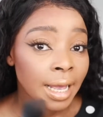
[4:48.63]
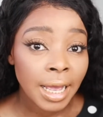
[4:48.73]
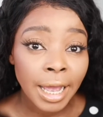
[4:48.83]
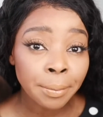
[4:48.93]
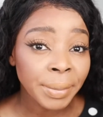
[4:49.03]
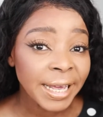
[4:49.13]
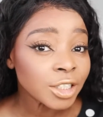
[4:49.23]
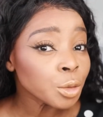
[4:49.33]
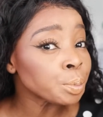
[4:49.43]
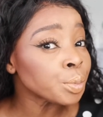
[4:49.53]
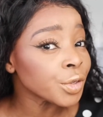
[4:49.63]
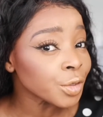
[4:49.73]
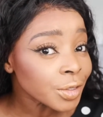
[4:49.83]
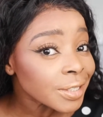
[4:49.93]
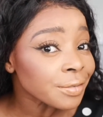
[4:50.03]
It blends
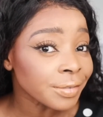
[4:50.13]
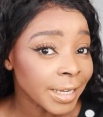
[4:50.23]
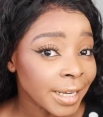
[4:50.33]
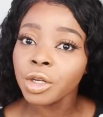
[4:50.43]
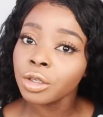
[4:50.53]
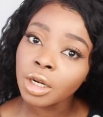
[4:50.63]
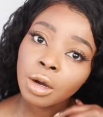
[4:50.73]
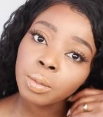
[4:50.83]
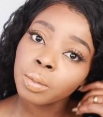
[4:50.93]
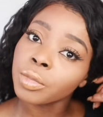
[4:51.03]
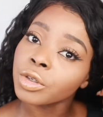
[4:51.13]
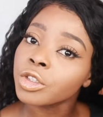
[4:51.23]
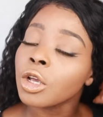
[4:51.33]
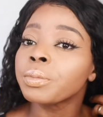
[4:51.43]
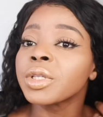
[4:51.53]
beautifully. I'm gonna now
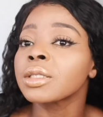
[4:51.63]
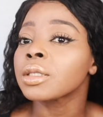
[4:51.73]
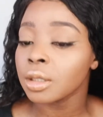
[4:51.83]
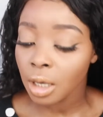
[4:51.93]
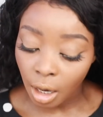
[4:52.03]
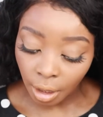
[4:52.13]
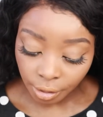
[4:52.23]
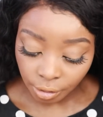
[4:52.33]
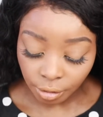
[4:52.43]
bronze up this side.